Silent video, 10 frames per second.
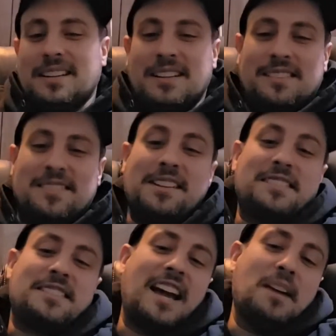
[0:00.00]

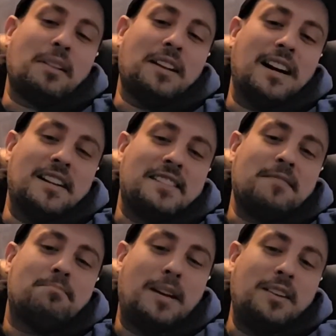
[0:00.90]

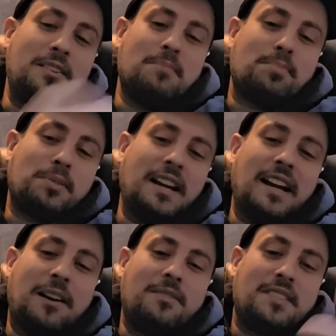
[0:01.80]
destabilizing, but you can play
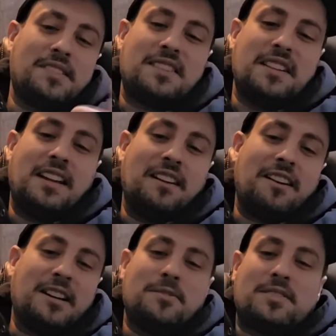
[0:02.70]
out the
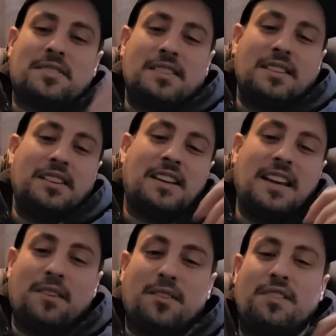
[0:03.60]
scenarios you
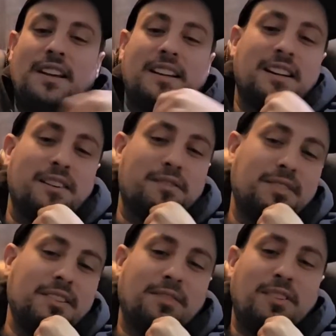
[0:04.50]
can't think of
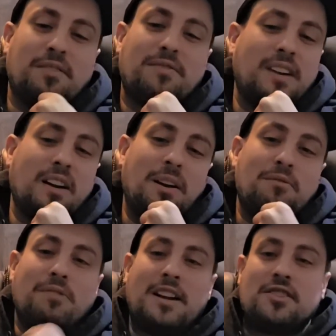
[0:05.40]
if you're very
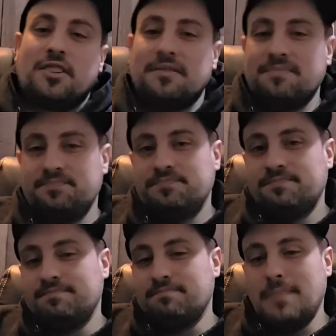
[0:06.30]
rigid.
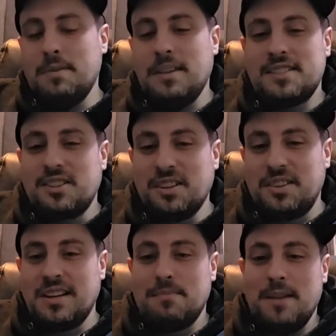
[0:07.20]
Maybe that's a good
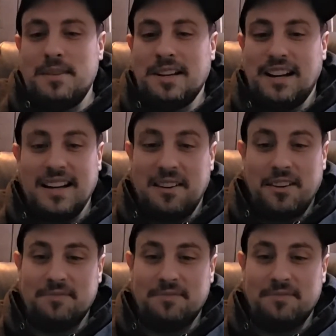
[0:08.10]
thing, maybe not. I don't know.